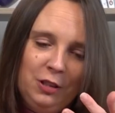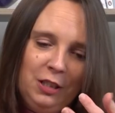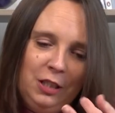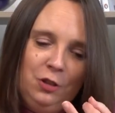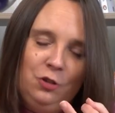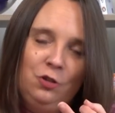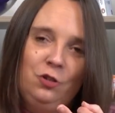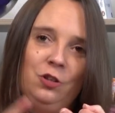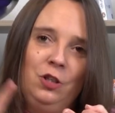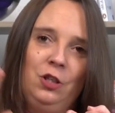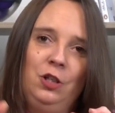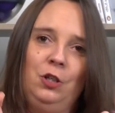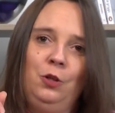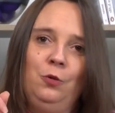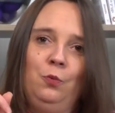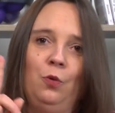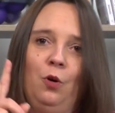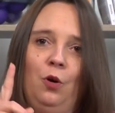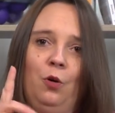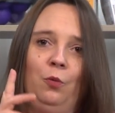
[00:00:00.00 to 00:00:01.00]
need to do,
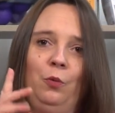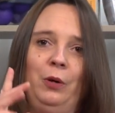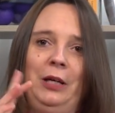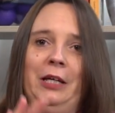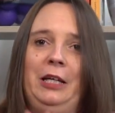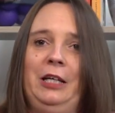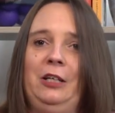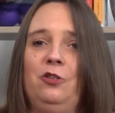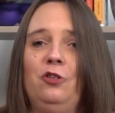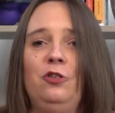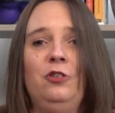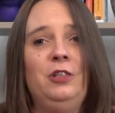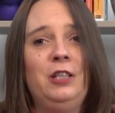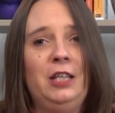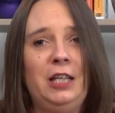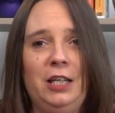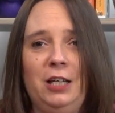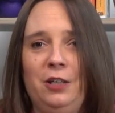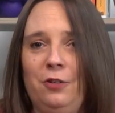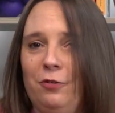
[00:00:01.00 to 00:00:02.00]
what we each
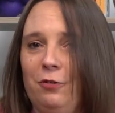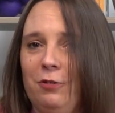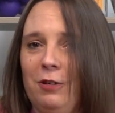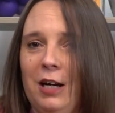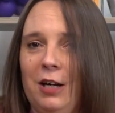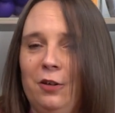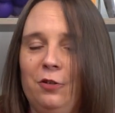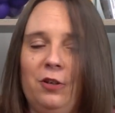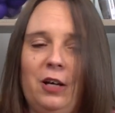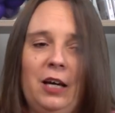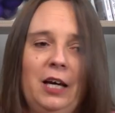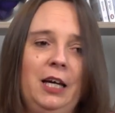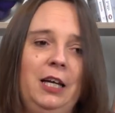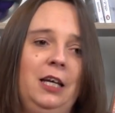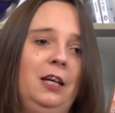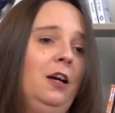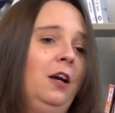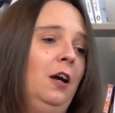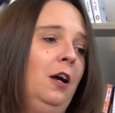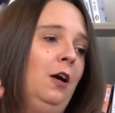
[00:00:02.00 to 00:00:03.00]
need for our
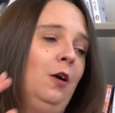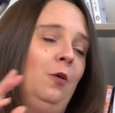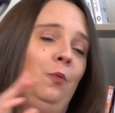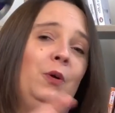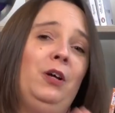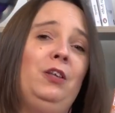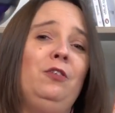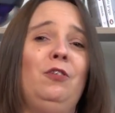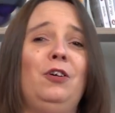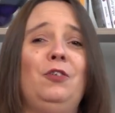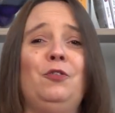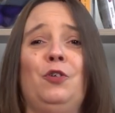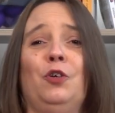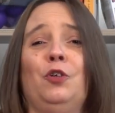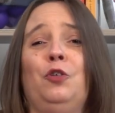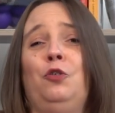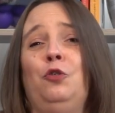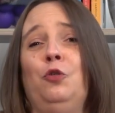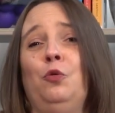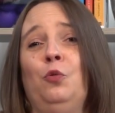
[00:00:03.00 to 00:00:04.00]
day, whether I've got to
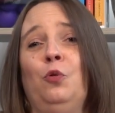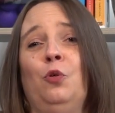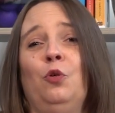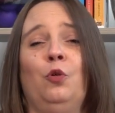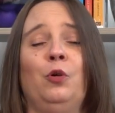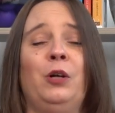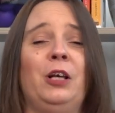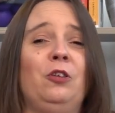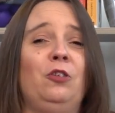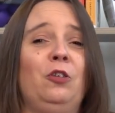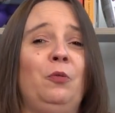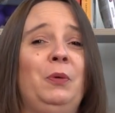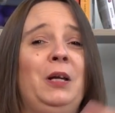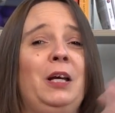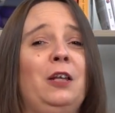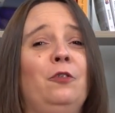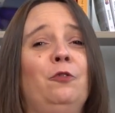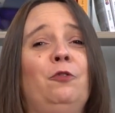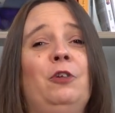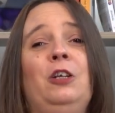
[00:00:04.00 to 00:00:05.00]
salt or get something
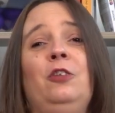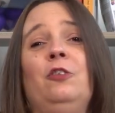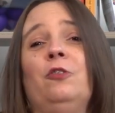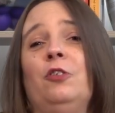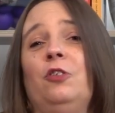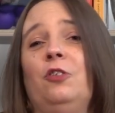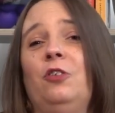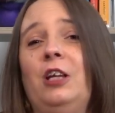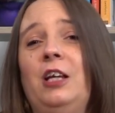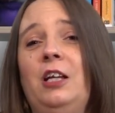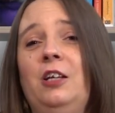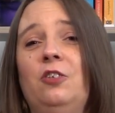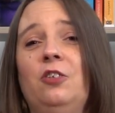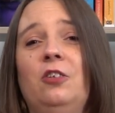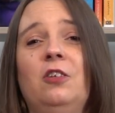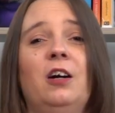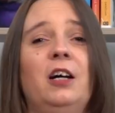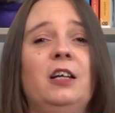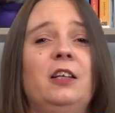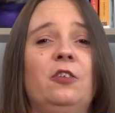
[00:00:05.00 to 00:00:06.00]
out the freezer for tea
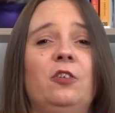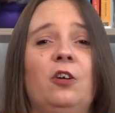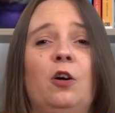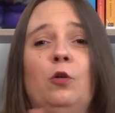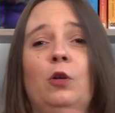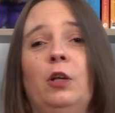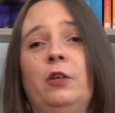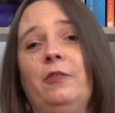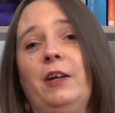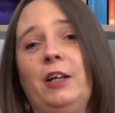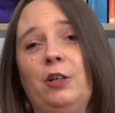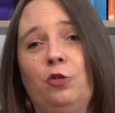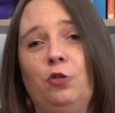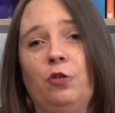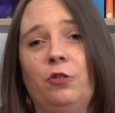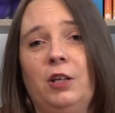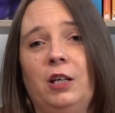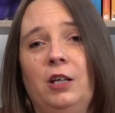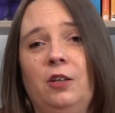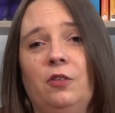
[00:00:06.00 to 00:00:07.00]
tonight. There's a whole load of extra
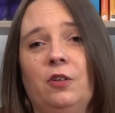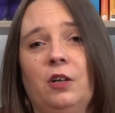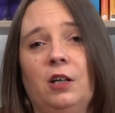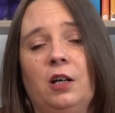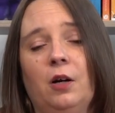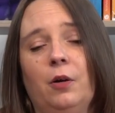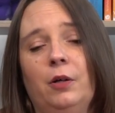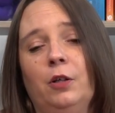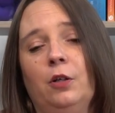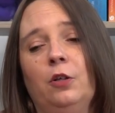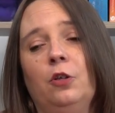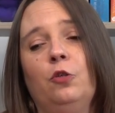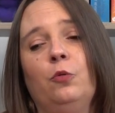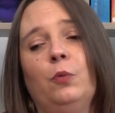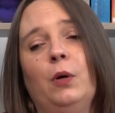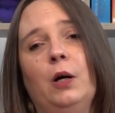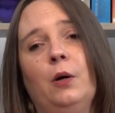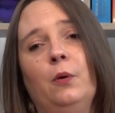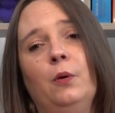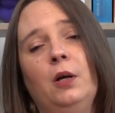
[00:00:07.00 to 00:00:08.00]
things that are going on as
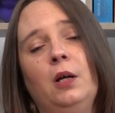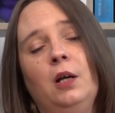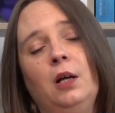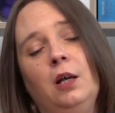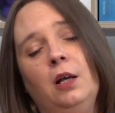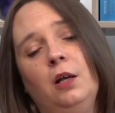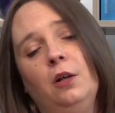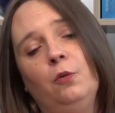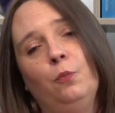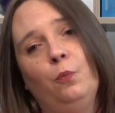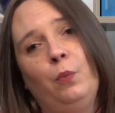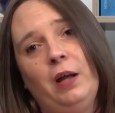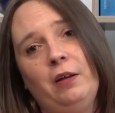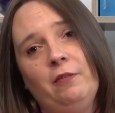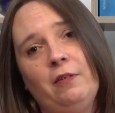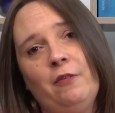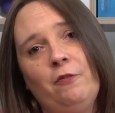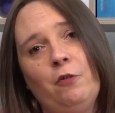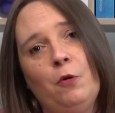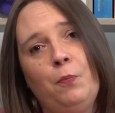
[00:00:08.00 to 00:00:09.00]
well.
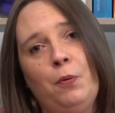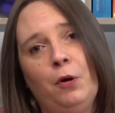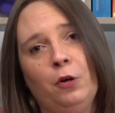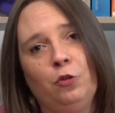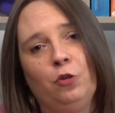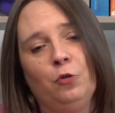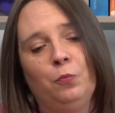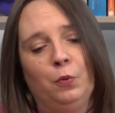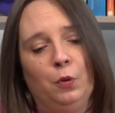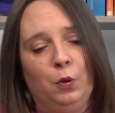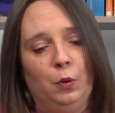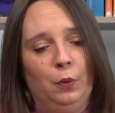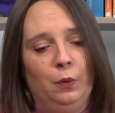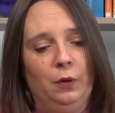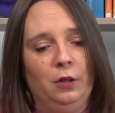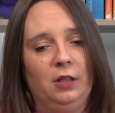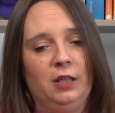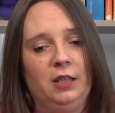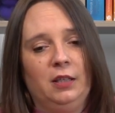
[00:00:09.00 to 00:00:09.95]
Wherever possible,